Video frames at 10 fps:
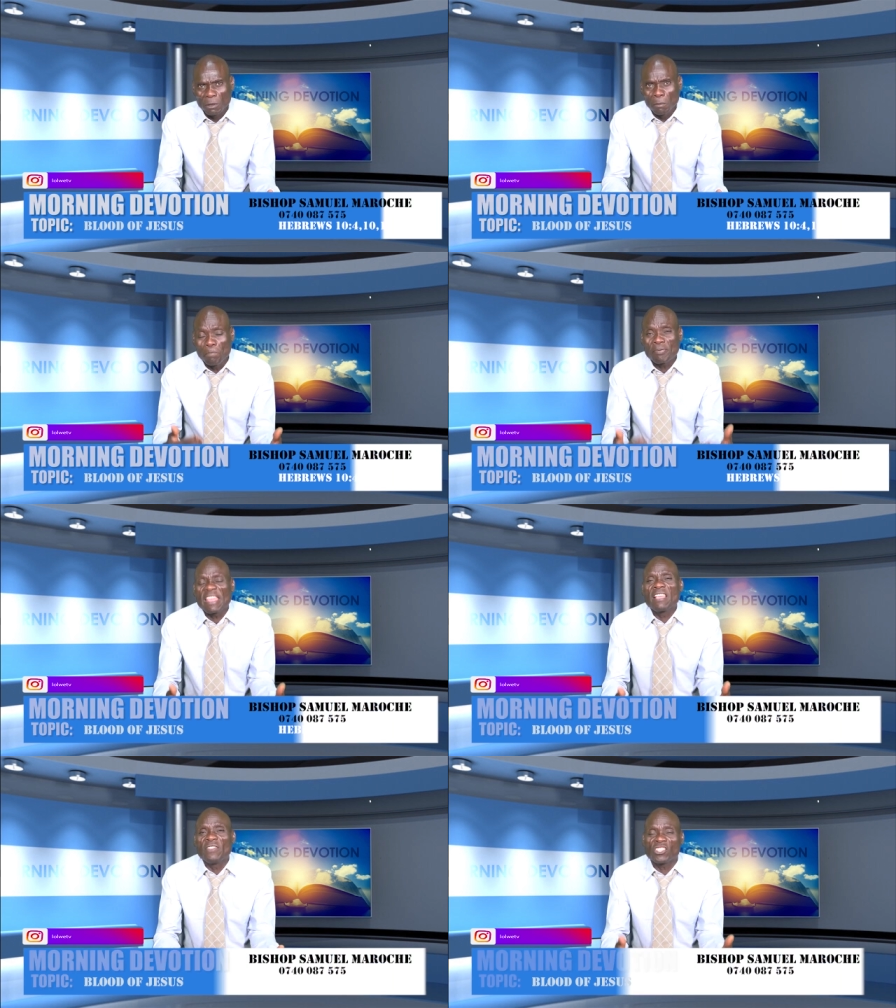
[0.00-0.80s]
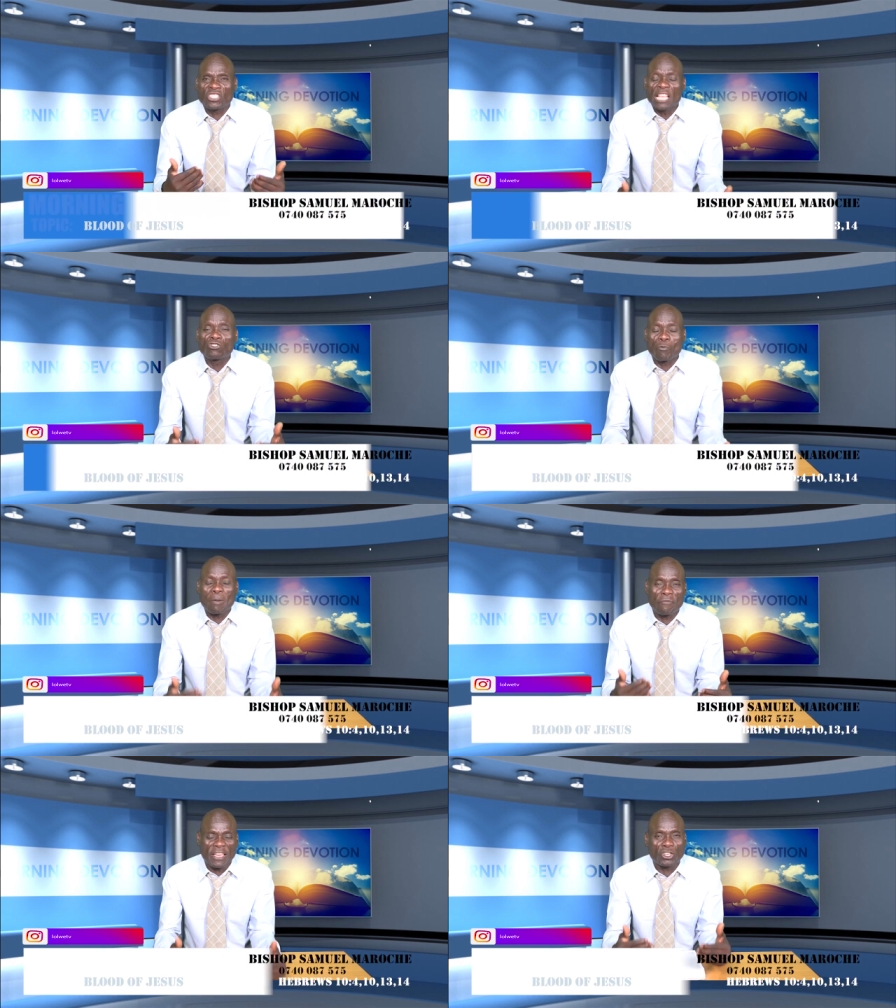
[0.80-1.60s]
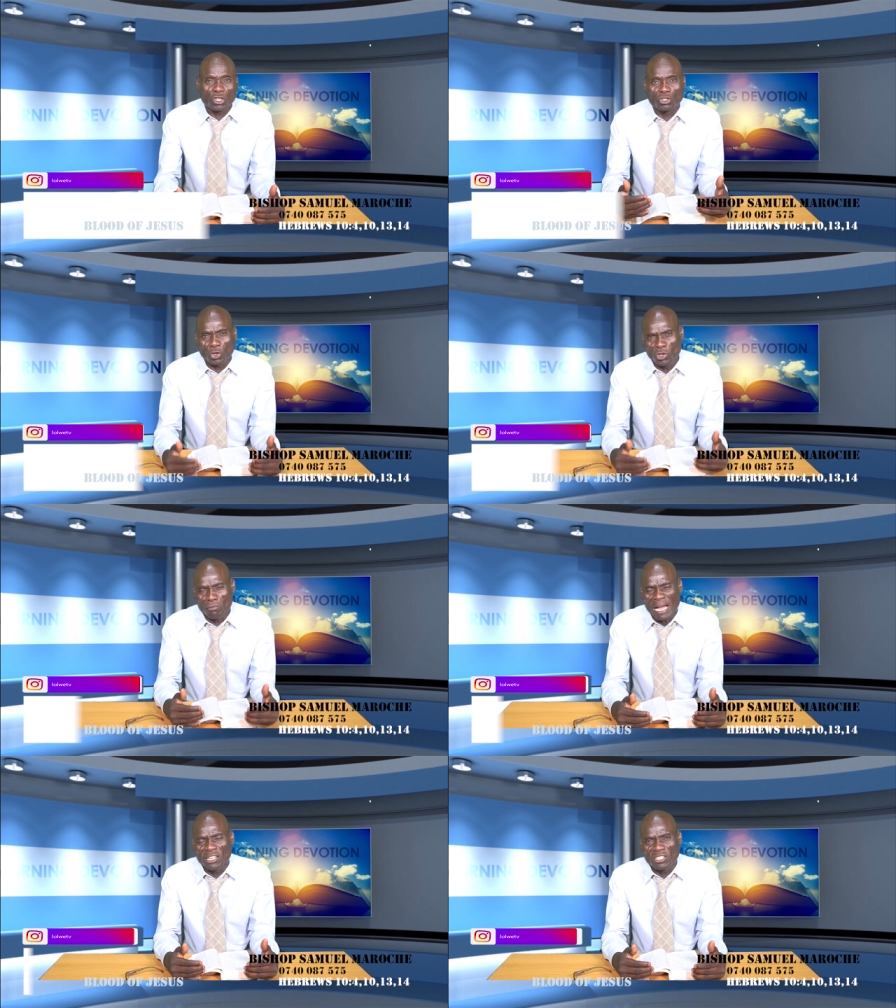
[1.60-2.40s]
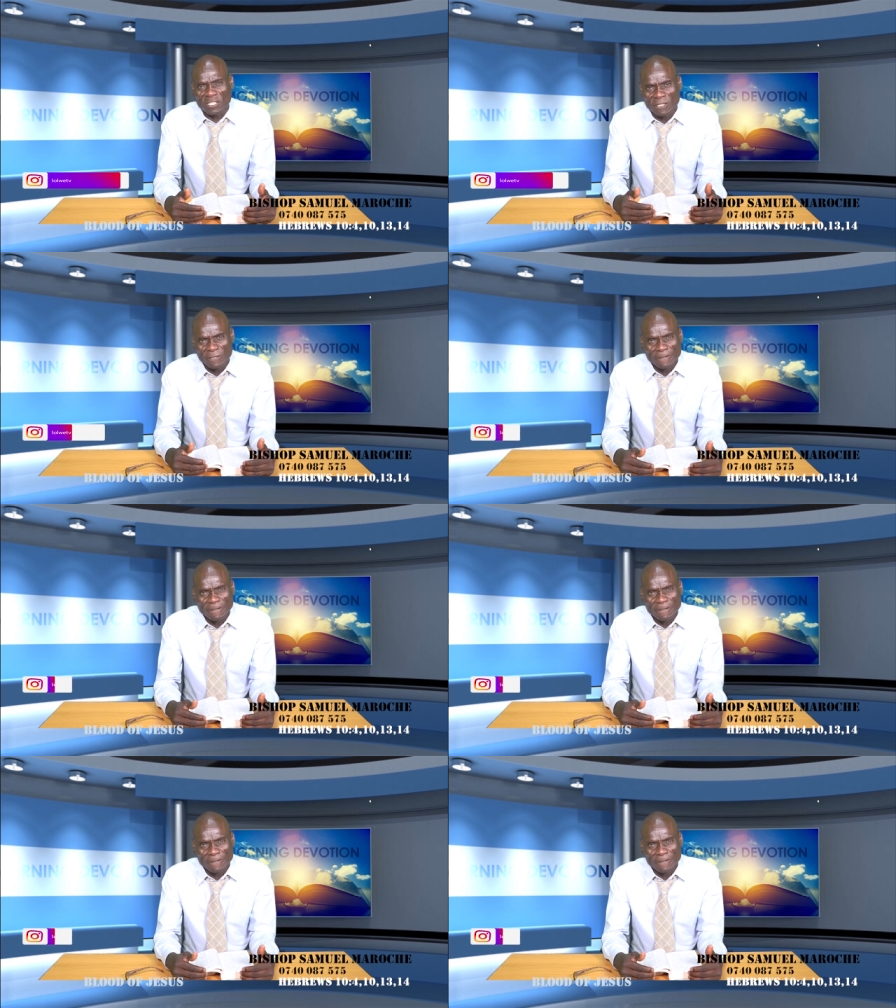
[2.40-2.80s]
bring the sense of perfection to humanity.